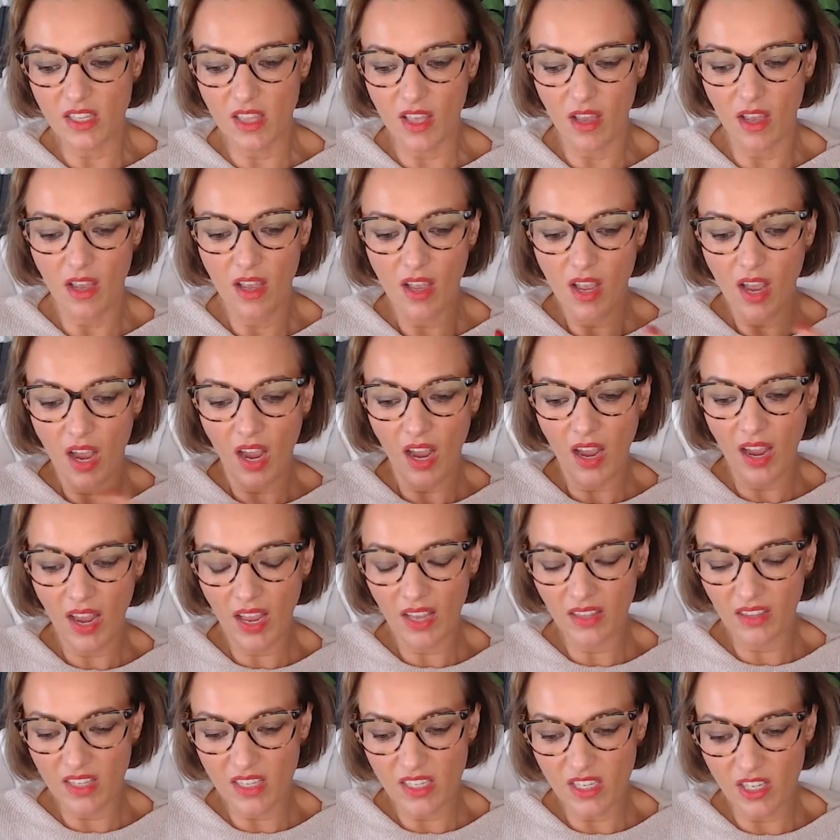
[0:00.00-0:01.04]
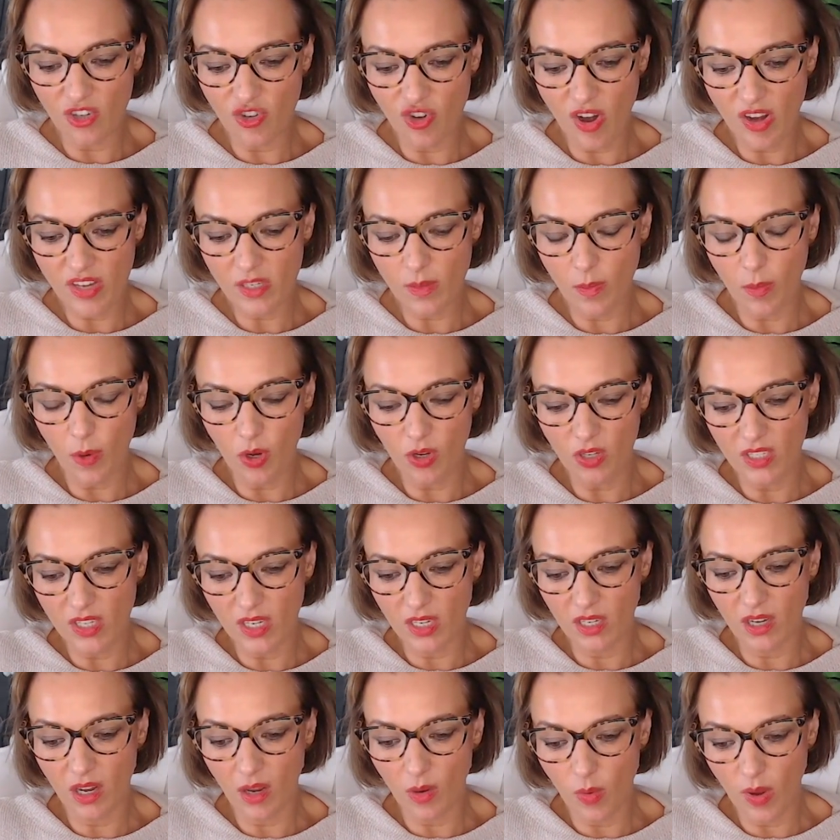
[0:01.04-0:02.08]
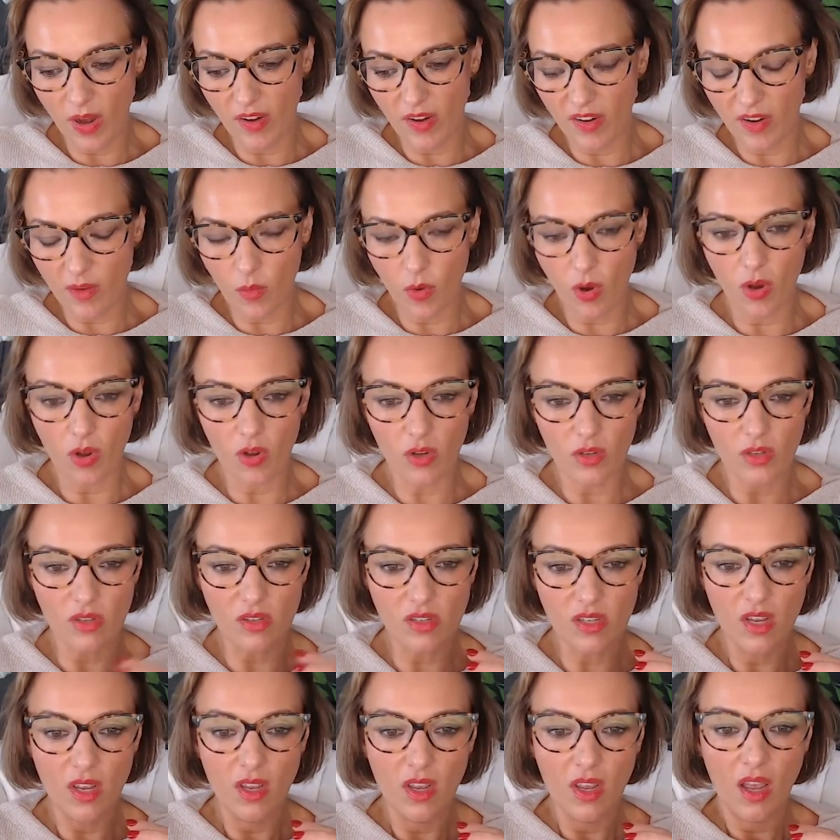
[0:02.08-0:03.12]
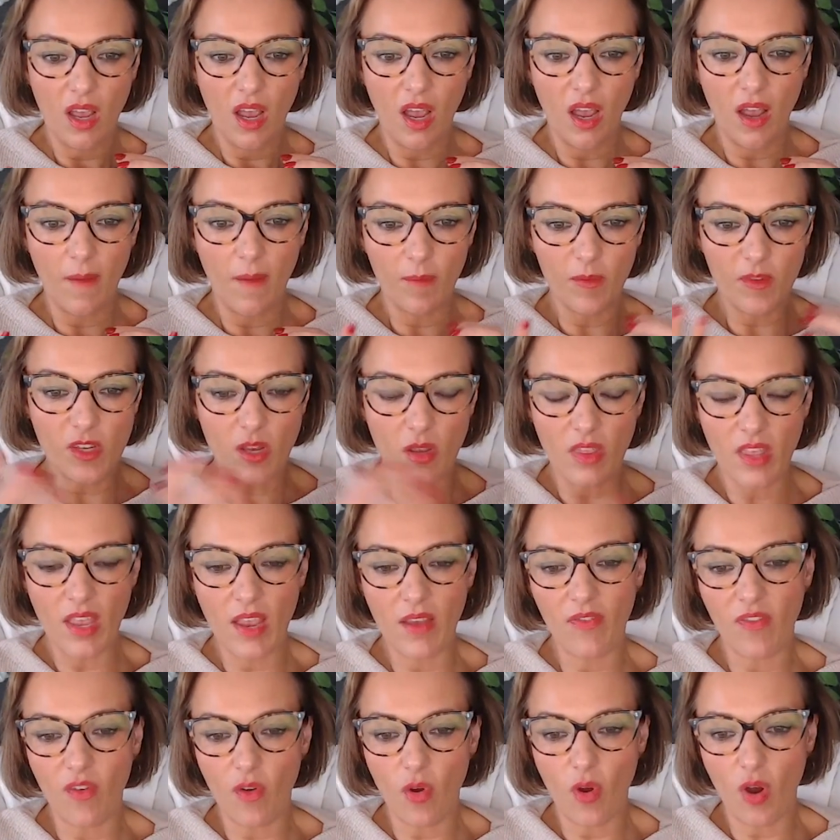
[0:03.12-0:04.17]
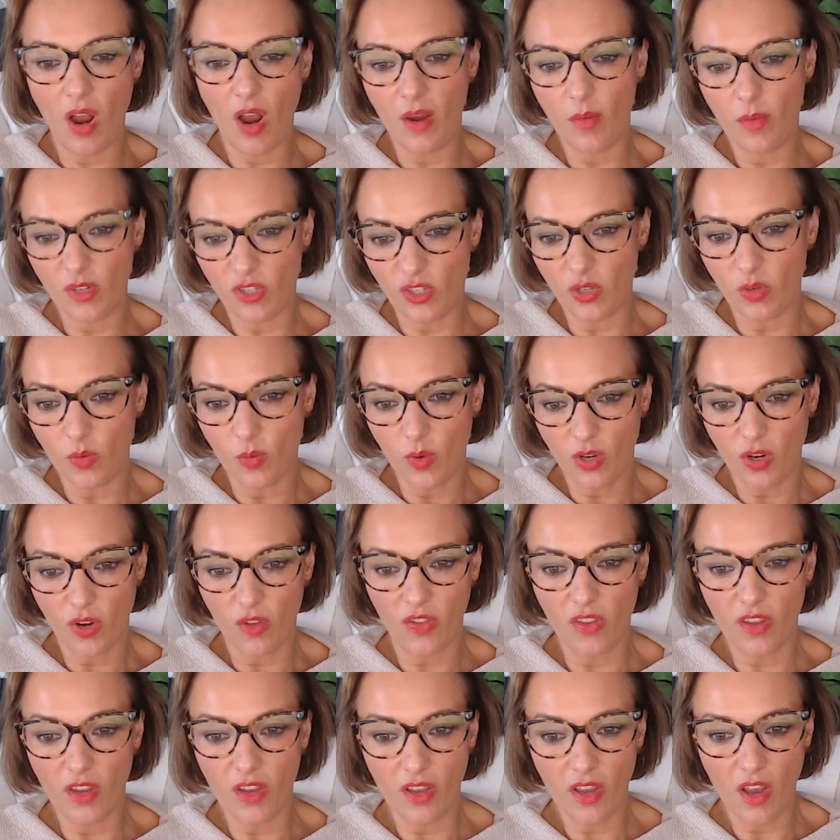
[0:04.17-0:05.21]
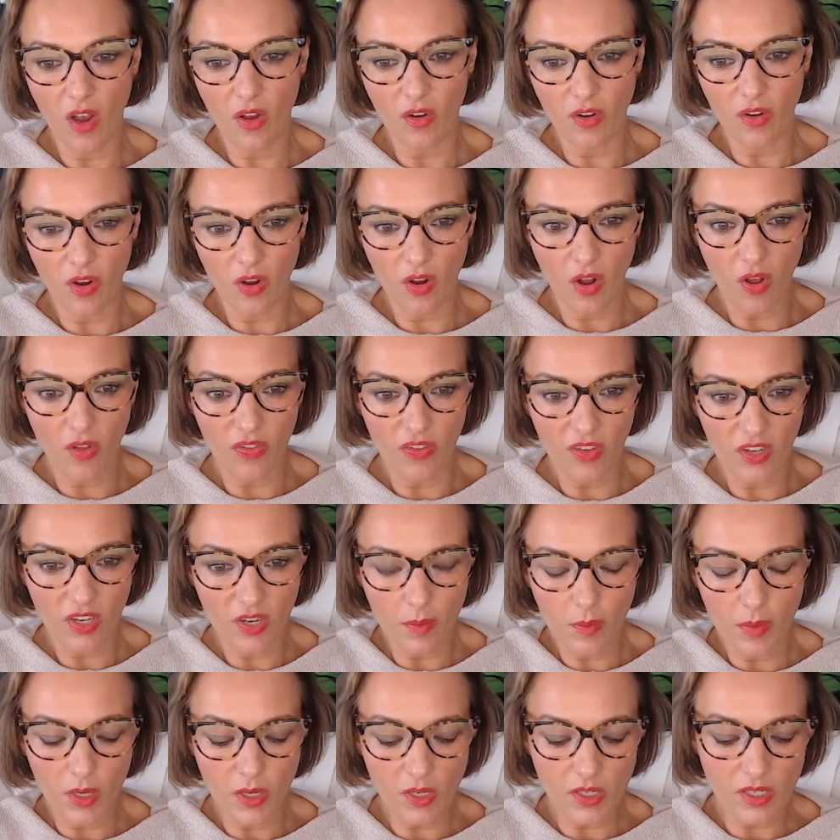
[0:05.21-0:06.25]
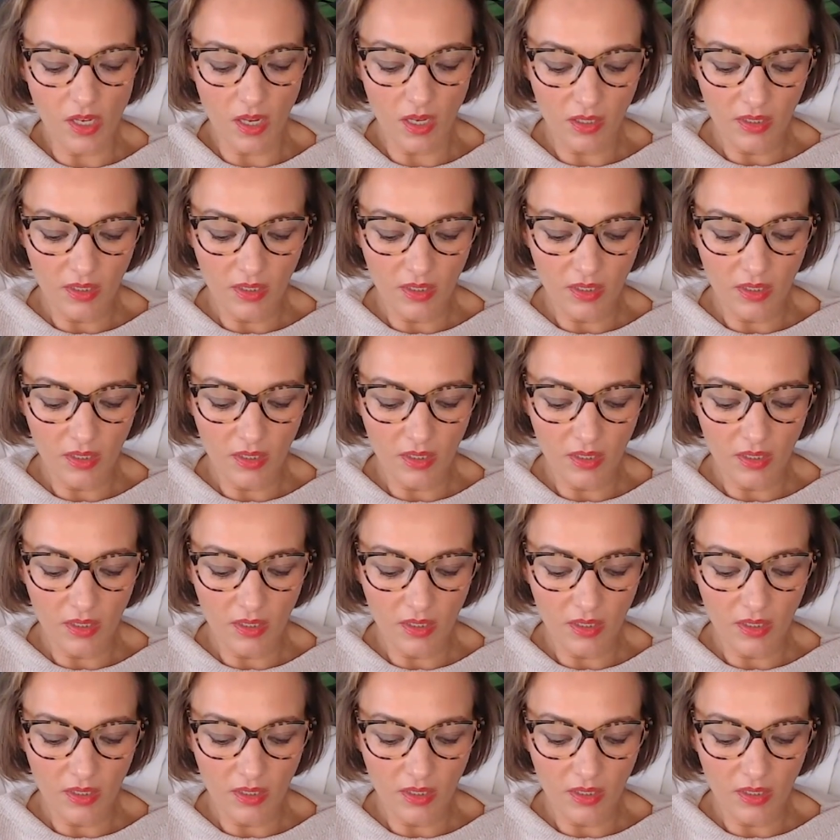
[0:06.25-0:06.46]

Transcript: that I had this address book, didn't know where it was. Um, so therefore, I would do one on the on on the computer.